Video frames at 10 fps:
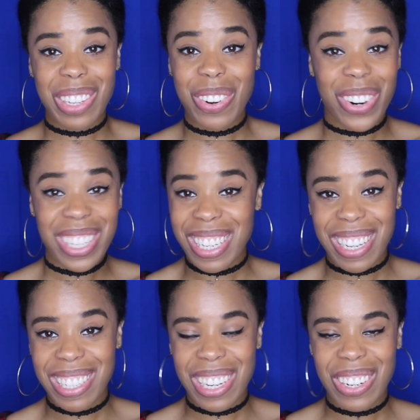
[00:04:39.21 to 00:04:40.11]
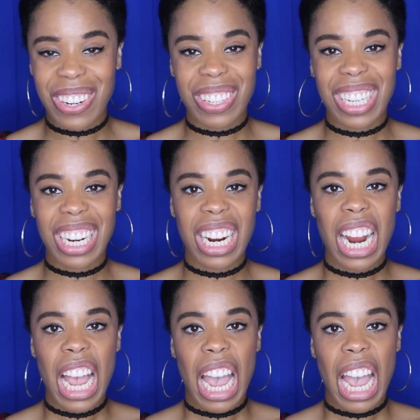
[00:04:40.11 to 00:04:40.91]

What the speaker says: the course, as I said earlier.